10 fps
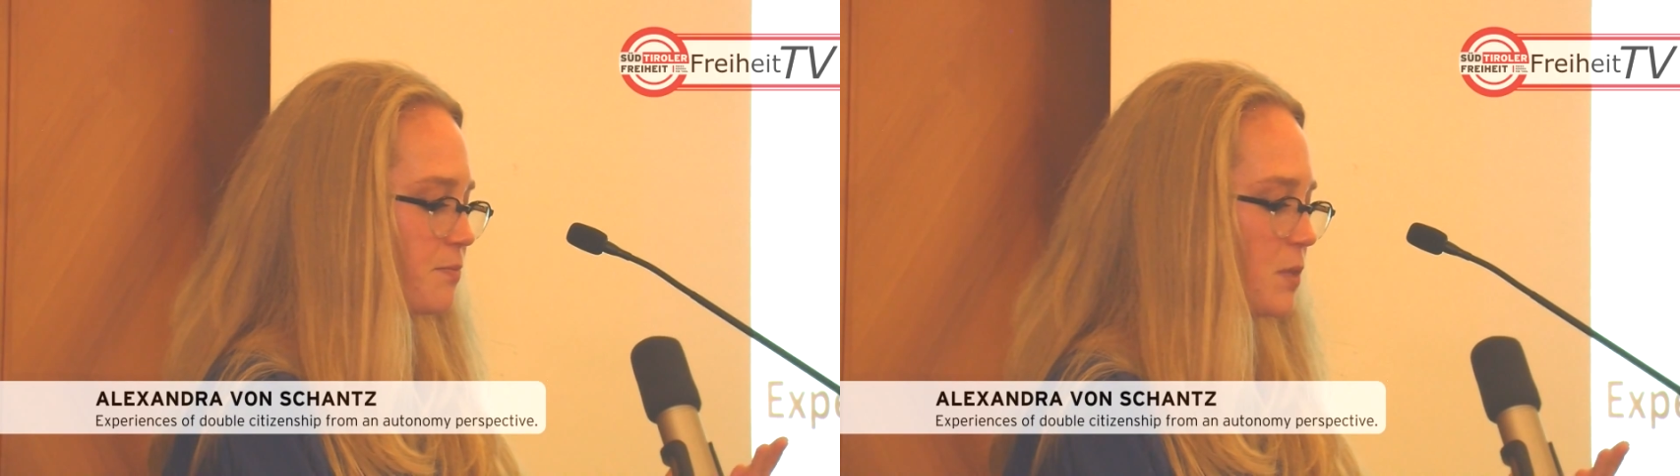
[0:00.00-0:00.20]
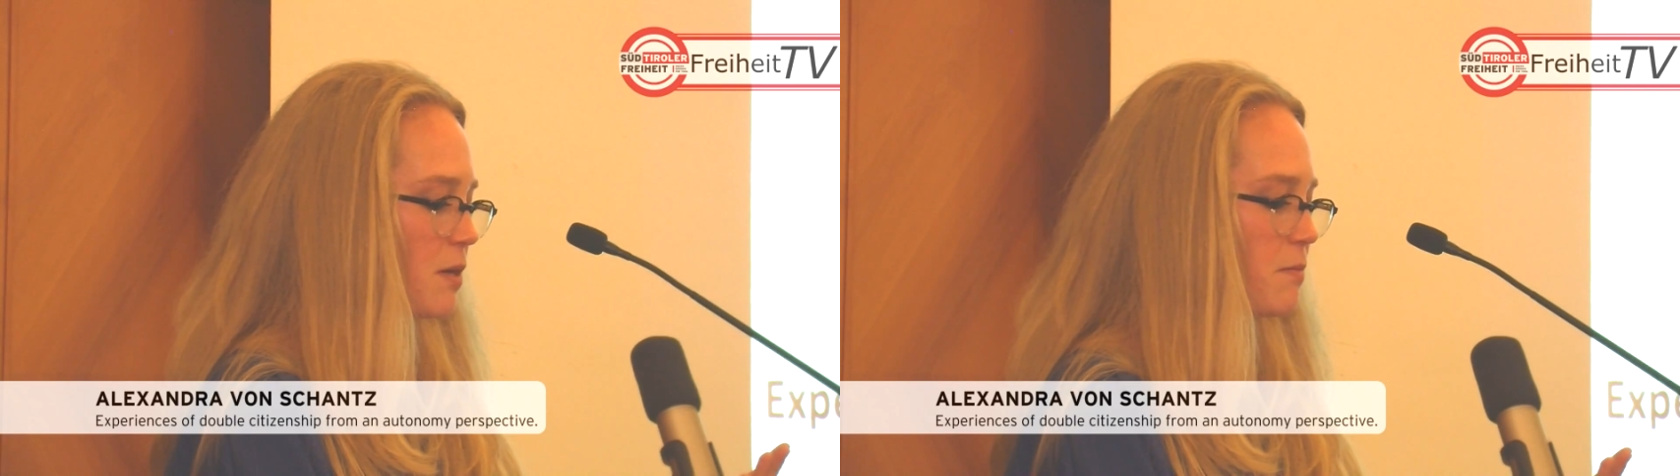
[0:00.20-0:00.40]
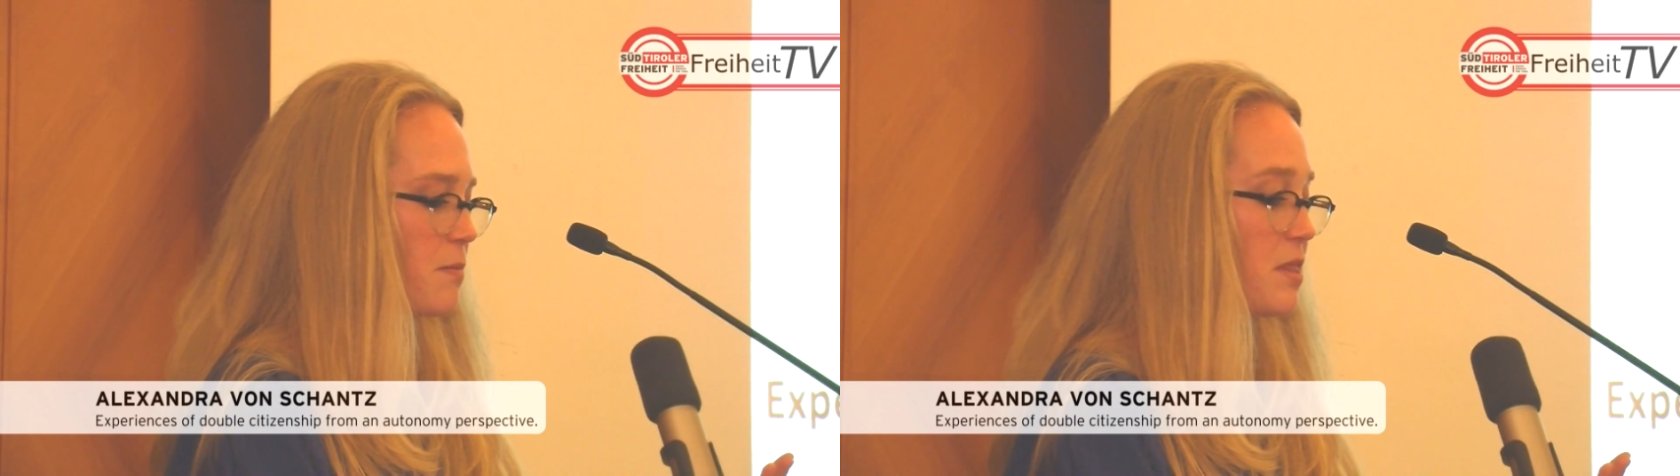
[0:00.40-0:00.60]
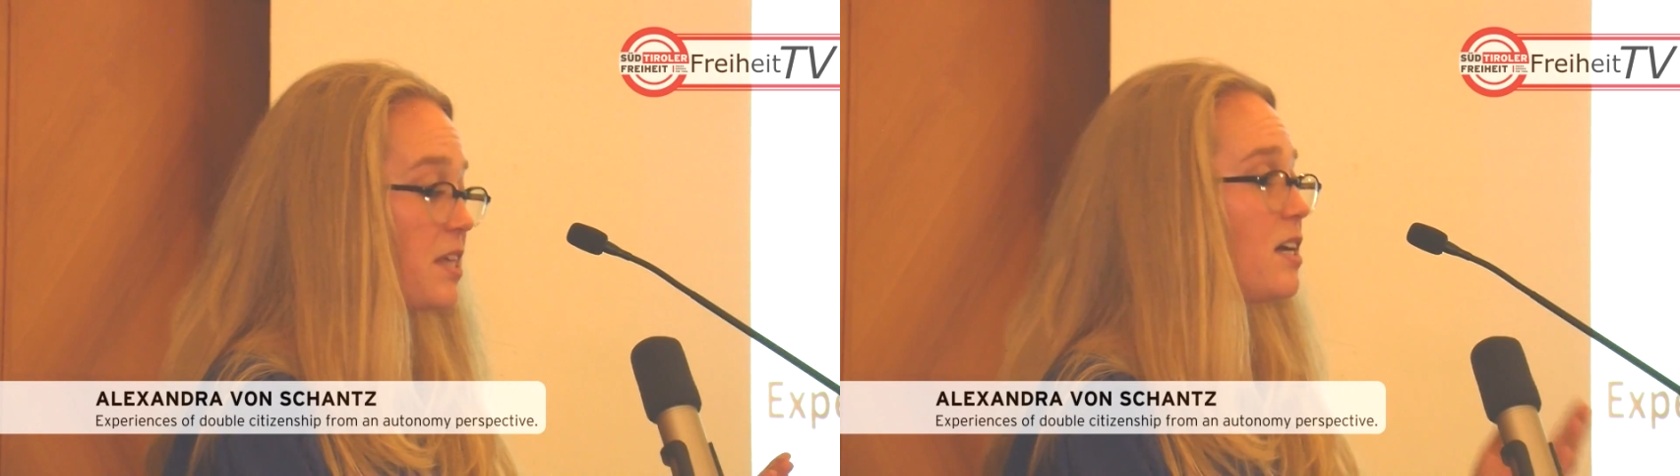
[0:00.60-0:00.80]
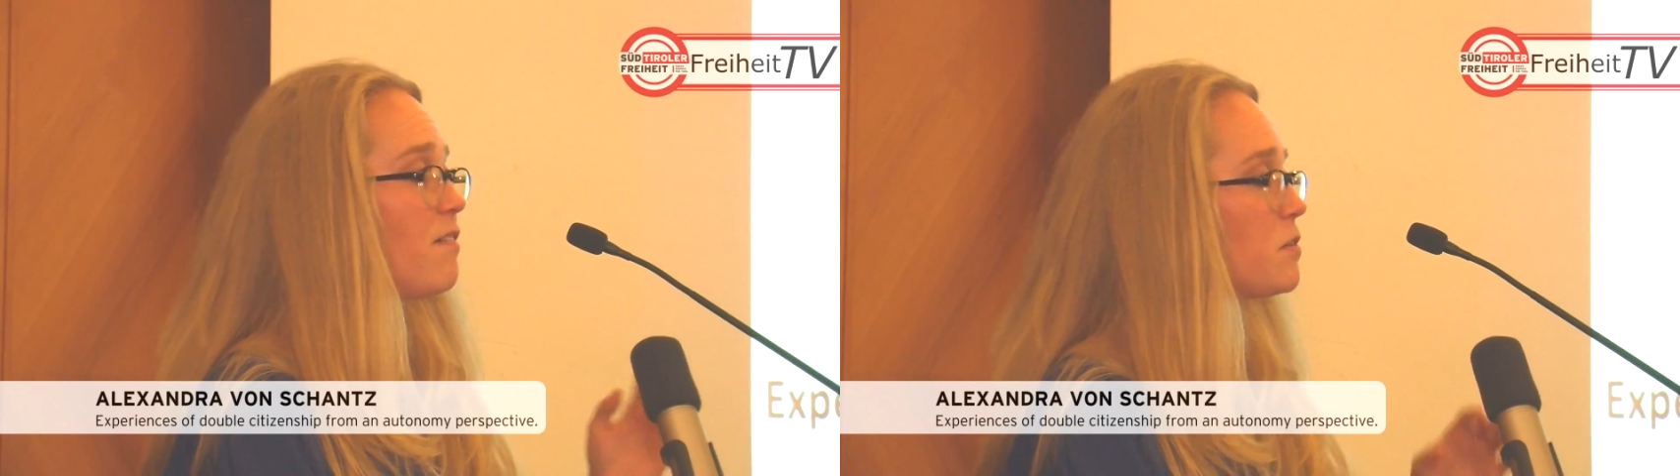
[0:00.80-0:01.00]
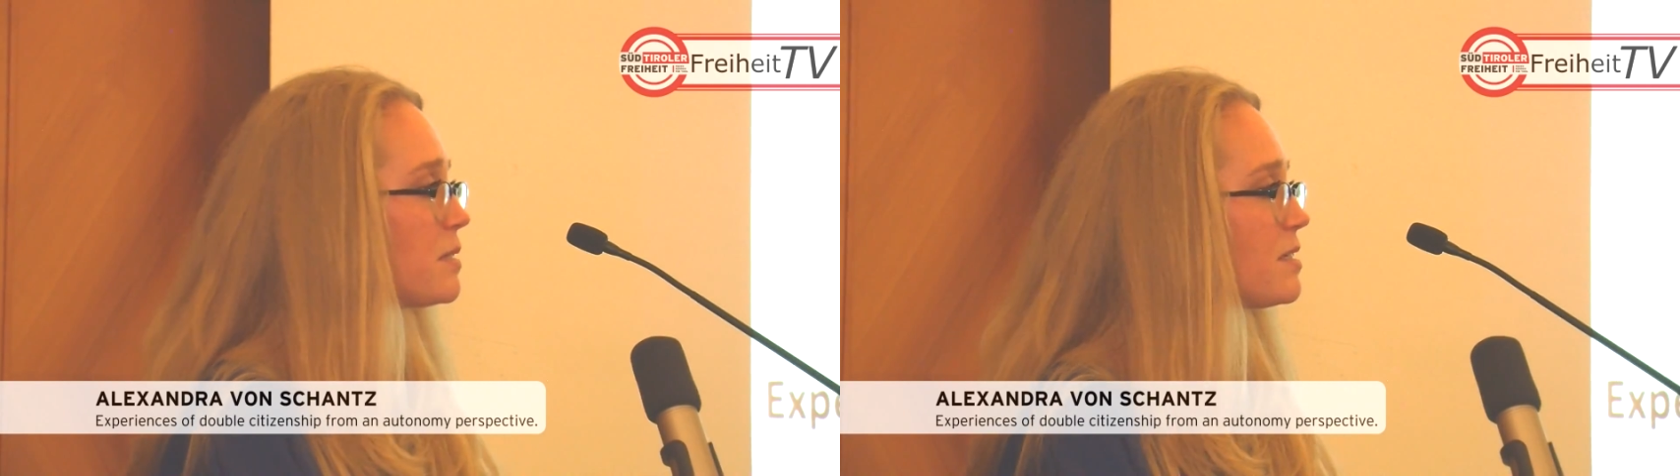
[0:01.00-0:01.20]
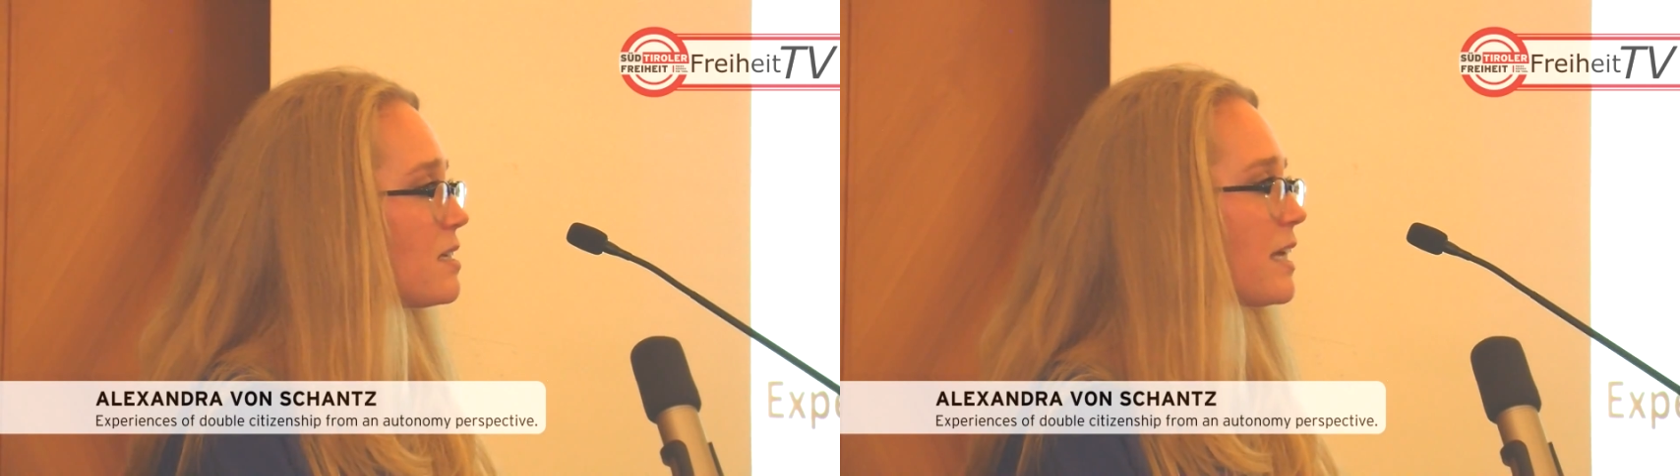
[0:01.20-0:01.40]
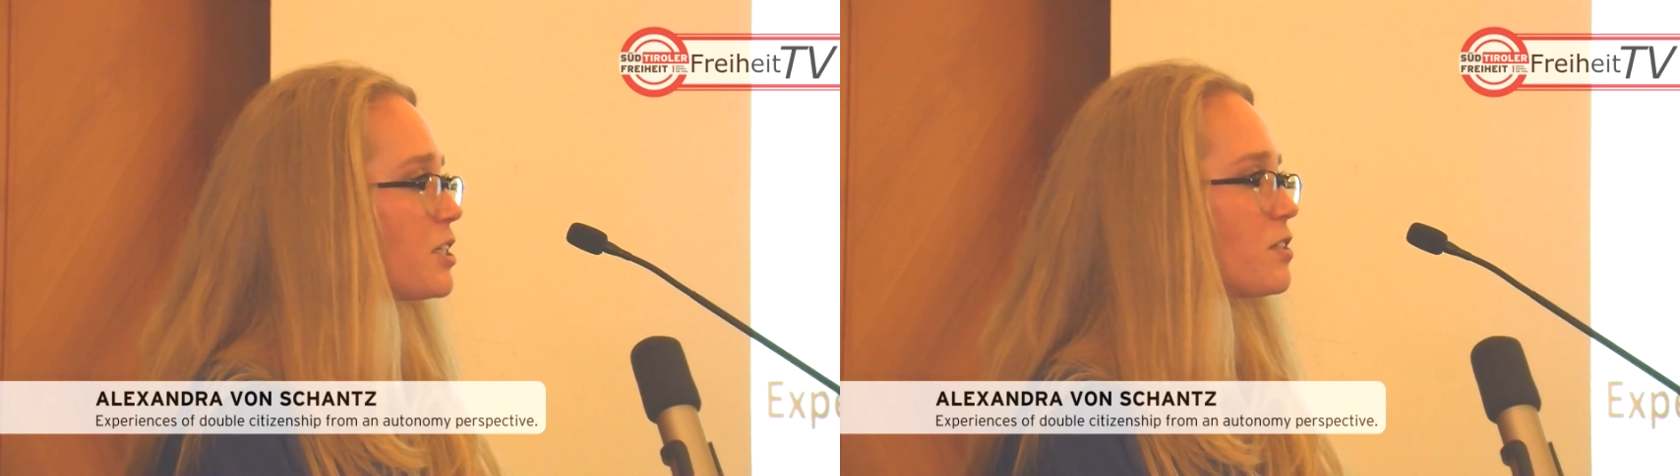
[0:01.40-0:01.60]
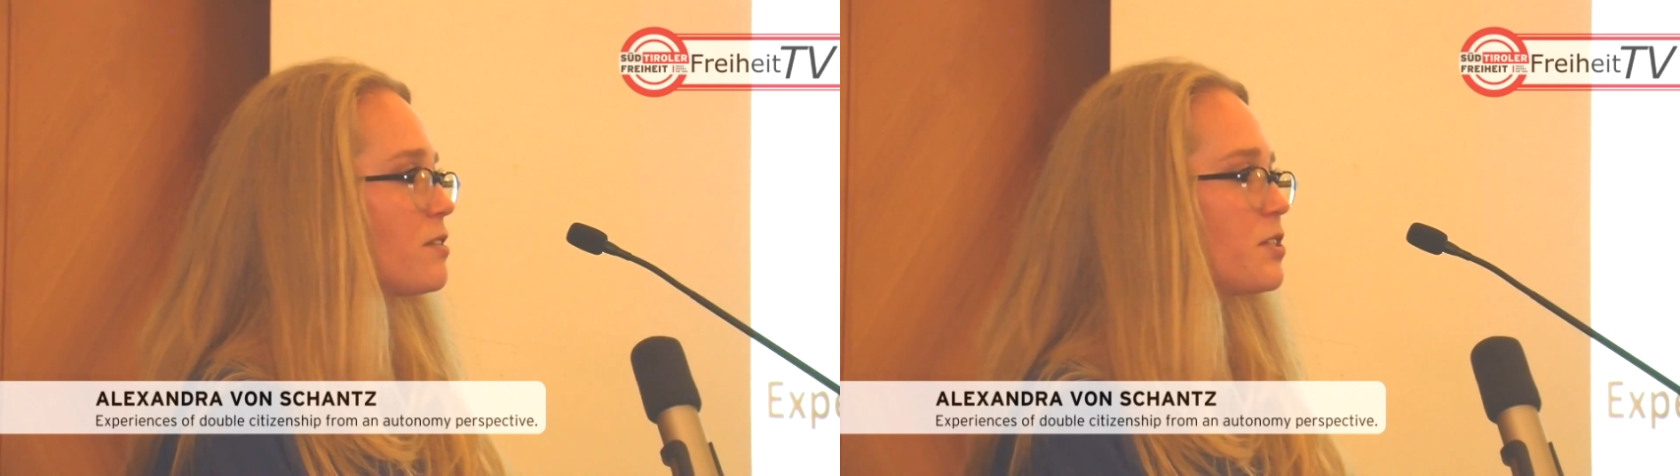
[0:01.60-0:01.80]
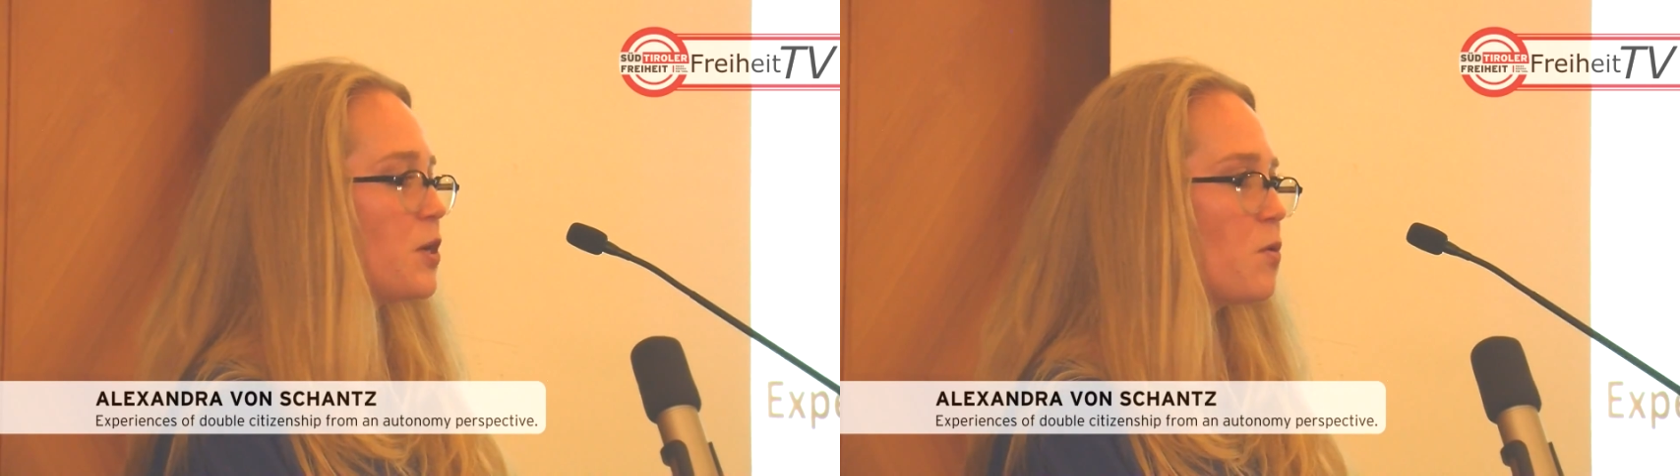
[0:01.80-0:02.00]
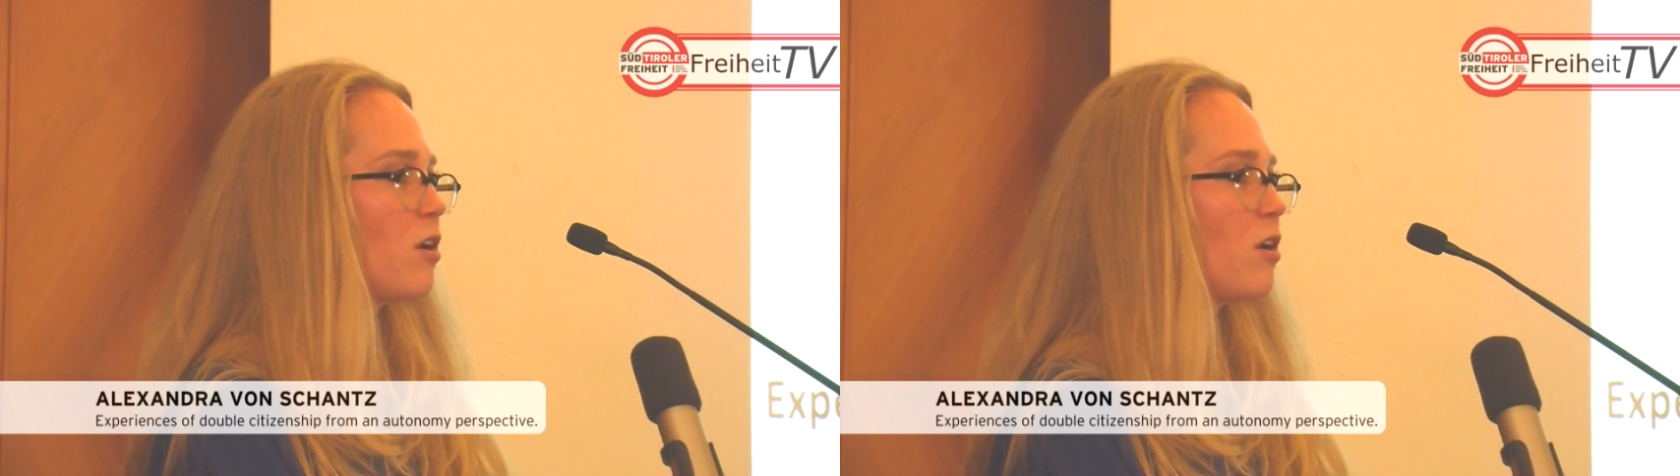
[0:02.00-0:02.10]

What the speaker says: The government elections, though,